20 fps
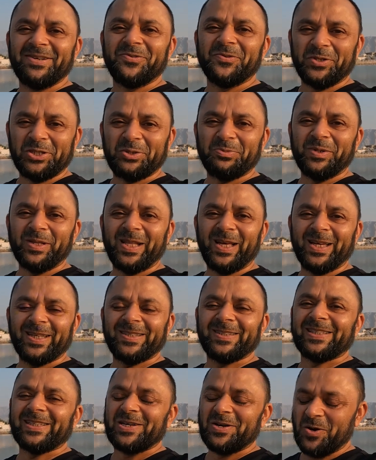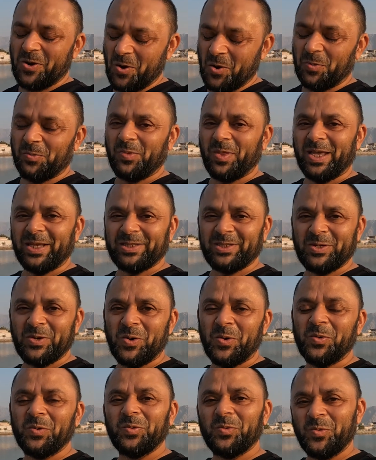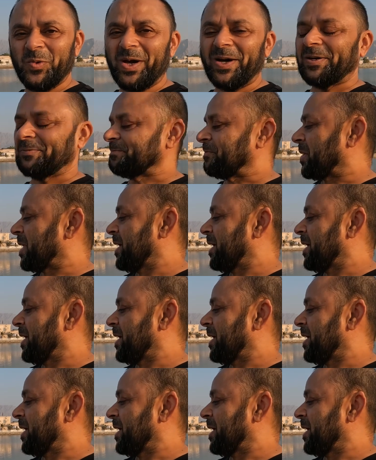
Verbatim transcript: Wish me luck, hope things go well.